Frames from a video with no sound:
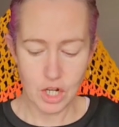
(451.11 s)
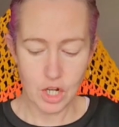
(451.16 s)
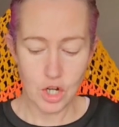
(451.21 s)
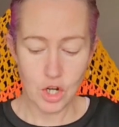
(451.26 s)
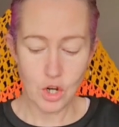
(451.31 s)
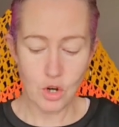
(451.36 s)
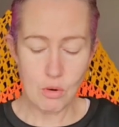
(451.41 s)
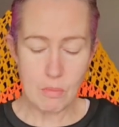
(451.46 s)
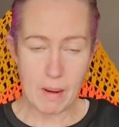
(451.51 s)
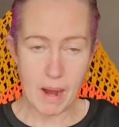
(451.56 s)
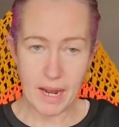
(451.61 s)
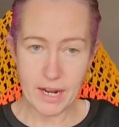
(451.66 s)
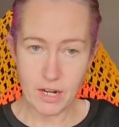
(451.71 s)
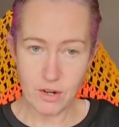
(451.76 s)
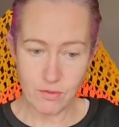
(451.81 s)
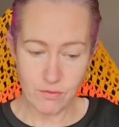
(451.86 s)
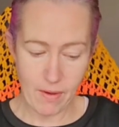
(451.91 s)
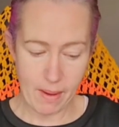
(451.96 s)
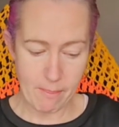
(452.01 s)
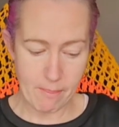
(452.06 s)
No Buy
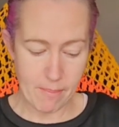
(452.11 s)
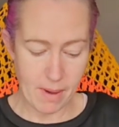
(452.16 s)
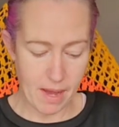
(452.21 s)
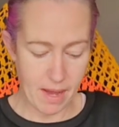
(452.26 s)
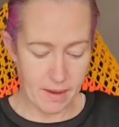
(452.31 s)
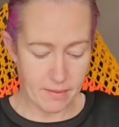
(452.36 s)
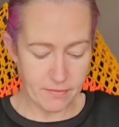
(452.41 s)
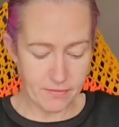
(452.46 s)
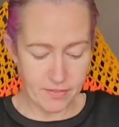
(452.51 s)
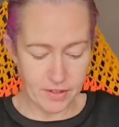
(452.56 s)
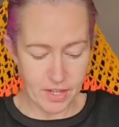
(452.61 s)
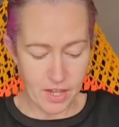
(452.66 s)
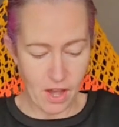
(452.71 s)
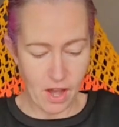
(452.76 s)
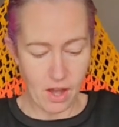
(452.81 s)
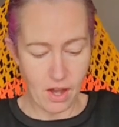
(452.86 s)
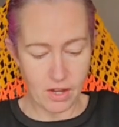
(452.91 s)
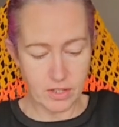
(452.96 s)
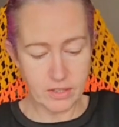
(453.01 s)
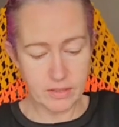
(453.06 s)
November for
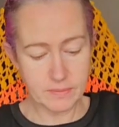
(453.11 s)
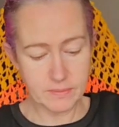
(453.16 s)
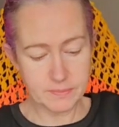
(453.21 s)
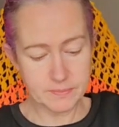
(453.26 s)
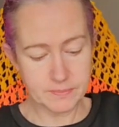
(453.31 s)
yarn.